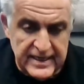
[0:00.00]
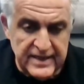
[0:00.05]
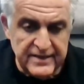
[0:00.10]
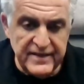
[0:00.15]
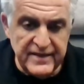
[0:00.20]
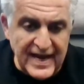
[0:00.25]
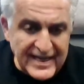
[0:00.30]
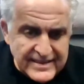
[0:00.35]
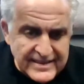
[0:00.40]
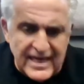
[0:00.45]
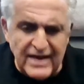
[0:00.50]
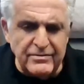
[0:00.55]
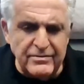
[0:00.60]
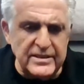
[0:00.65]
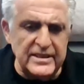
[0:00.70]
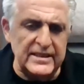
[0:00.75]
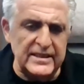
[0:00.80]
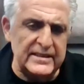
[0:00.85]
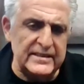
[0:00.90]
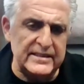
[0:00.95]
That's how it
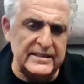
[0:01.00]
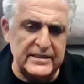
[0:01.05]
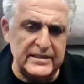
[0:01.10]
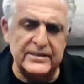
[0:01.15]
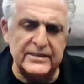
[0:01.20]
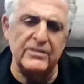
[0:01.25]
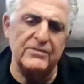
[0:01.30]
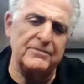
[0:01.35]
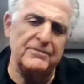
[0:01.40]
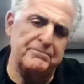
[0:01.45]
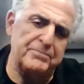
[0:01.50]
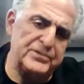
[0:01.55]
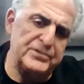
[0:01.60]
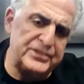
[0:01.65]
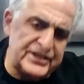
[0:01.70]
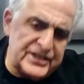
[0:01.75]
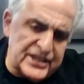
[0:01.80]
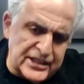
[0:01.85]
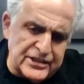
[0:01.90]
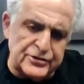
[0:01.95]
is. So the
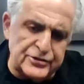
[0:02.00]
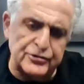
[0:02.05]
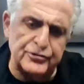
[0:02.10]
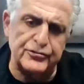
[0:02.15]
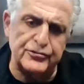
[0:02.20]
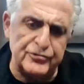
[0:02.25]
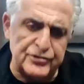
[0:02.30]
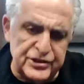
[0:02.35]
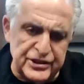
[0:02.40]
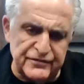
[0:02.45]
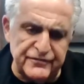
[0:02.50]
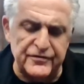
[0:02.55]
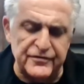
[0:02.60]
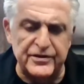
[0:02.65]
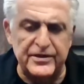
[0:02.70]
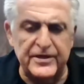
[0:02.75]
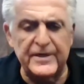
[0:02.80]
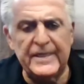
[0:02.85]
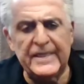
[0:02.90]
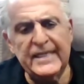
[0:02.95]
procedures are
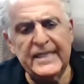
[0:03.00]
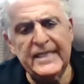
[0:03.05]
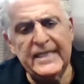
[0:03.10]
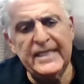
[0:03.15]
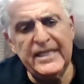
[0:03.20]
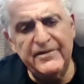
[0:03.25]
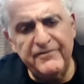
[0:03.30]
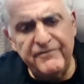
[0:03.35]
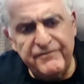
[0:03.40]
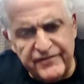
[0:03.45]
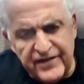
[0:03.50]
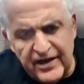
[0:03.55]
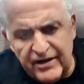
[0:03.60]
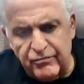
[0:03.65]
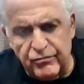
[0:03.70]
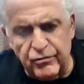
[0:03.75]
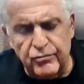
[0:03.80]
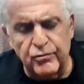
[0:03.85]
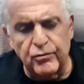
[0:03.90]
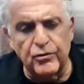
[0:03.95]
different in
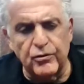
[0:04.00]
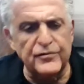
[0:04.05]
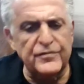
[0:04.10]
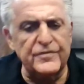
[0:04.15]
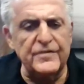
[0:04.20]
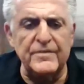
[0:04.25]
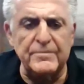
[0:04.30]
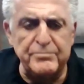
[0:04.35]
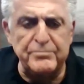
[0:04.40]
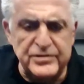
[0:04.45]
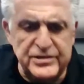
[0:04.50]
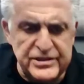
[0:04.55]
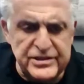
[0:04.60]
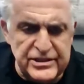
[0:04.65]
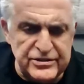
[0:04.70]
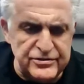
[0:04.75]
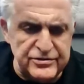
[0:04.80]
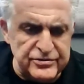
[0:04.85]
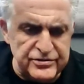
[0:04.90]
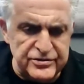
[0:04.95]
federal court than the
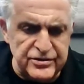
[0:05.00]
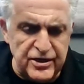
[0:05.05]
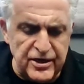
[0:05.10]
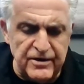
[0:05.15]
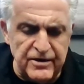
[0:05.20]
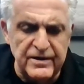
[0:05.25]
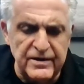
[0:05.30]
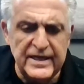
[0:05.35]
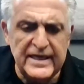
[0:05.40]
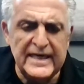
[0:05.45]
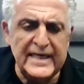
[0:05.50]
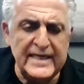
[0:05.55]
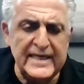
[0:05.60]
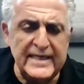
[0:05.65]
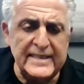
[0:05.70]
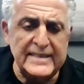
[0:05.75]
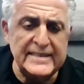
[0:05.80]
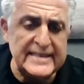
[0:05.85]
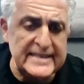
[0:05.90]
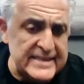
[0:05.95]
procedures are in
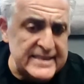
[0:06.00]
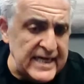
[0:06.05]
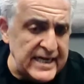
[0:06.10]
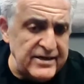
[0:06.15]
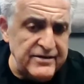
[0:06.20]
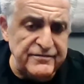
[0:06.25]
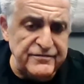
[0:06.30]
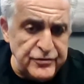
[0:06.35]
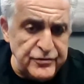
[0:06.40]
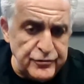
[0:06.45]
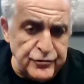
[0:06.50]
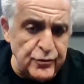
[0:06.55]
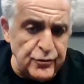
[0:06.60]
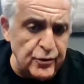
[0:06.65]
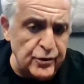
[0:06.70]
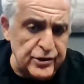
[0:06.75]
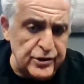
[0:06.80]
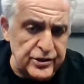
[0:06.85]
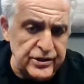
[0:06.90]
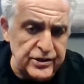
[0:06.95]
the state of New
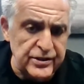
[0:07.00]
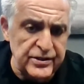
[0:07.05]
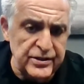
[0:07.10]
York